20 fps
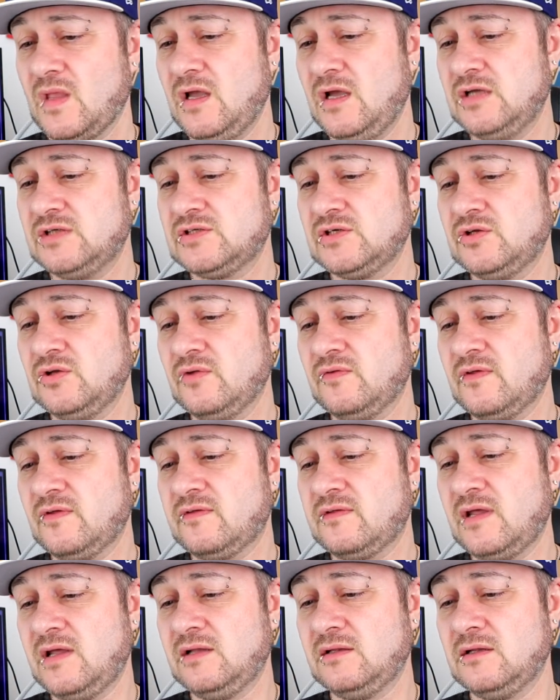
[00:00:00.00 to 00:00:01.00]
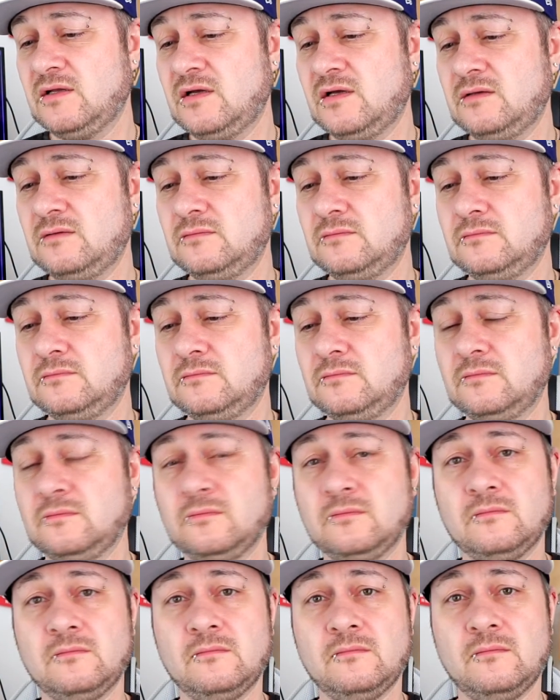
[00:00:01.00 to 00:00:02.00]
is another thing that
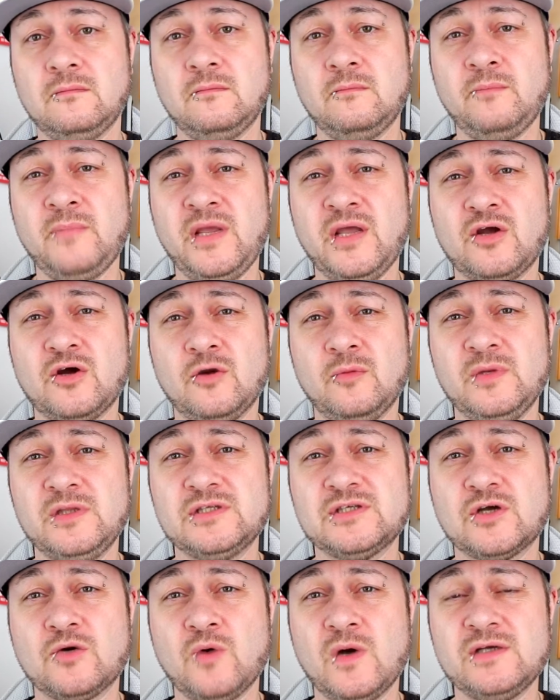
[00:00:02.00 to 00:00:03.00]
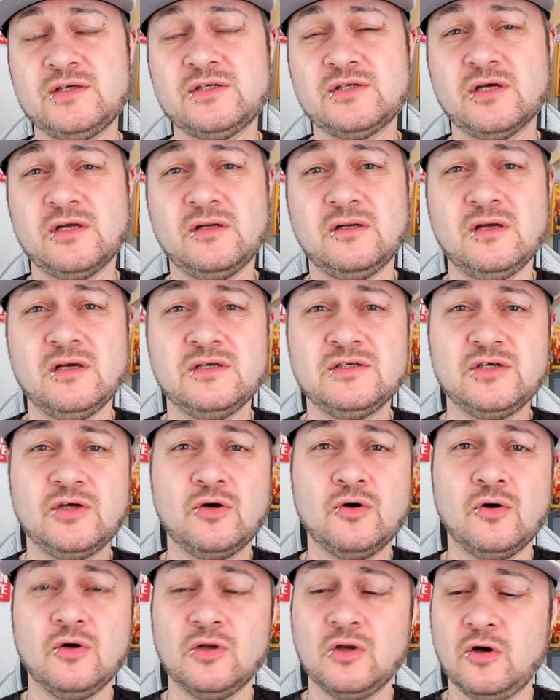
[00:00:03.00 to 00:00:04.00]
may come into question as you
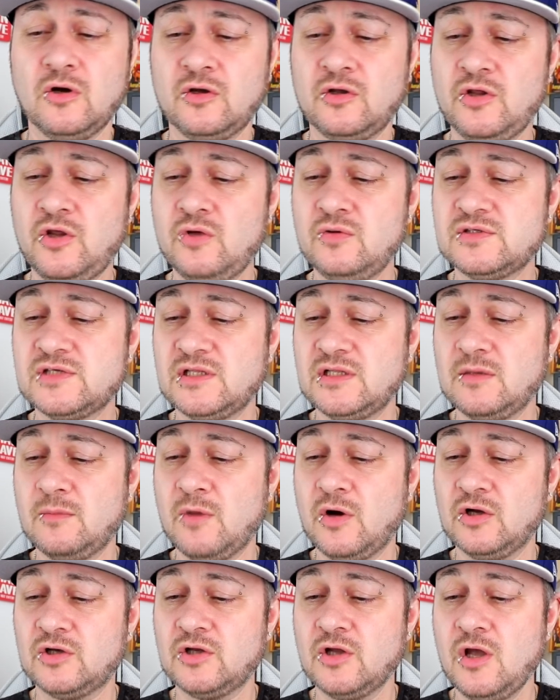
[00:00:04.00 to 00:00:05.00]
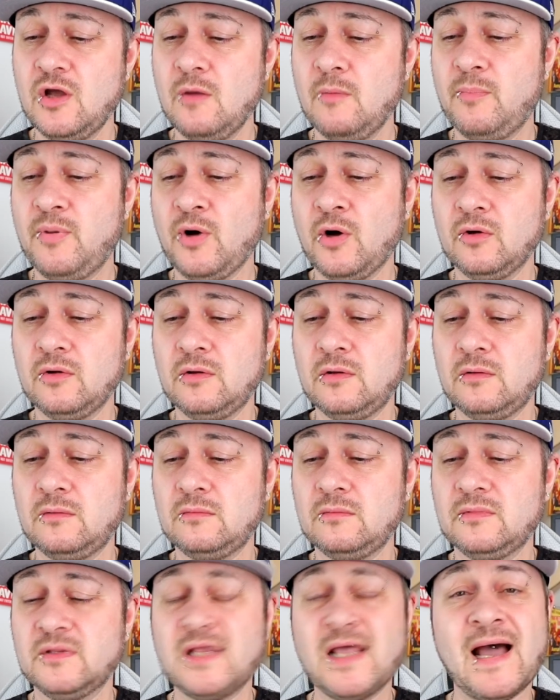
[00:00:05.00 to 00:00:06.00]
go along using the mod. But
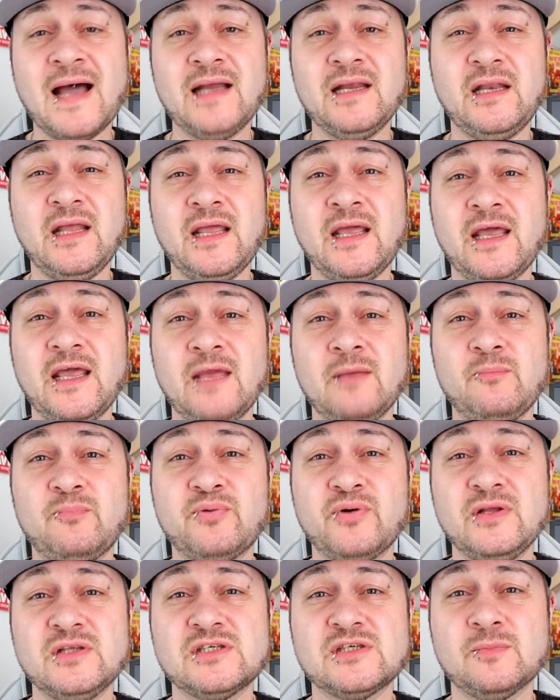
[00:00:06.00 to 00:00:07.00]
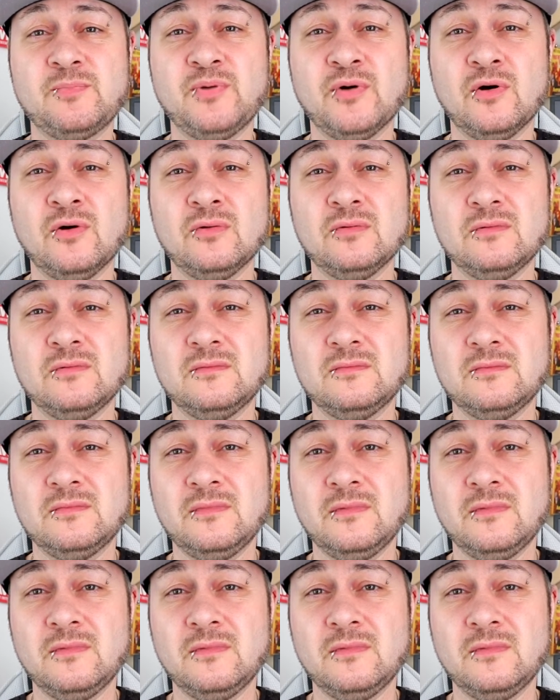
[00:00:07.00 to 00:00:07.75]
the idea in principle,